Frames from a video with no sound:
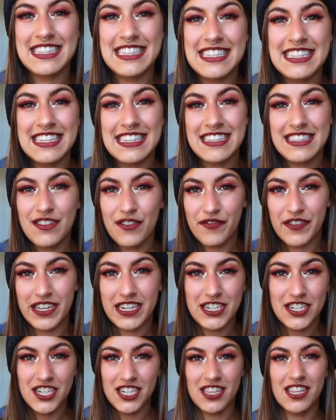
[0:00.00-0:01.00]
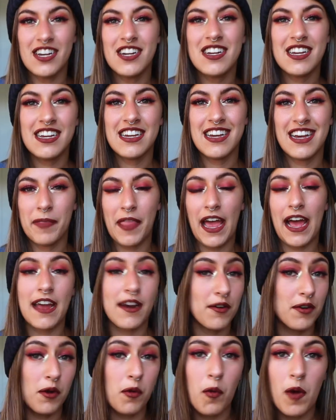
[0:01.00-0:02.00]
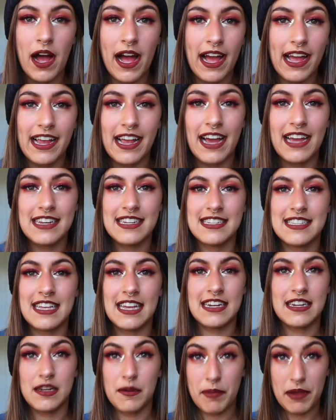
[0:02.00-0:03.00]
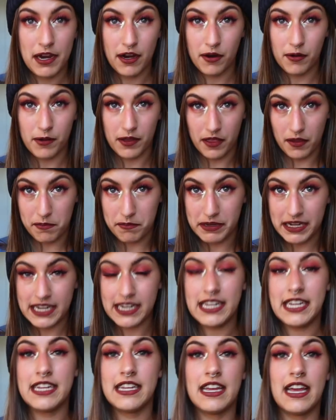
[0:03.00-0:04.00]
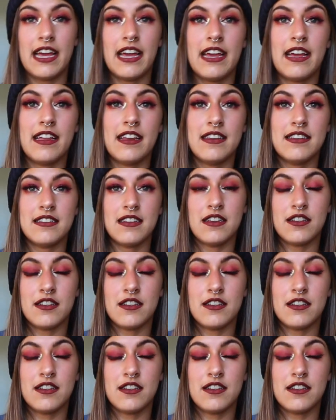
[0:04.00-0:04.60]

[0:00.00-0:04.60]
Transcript: this is the finished look. I don't know why I decided to pair it with a beanie and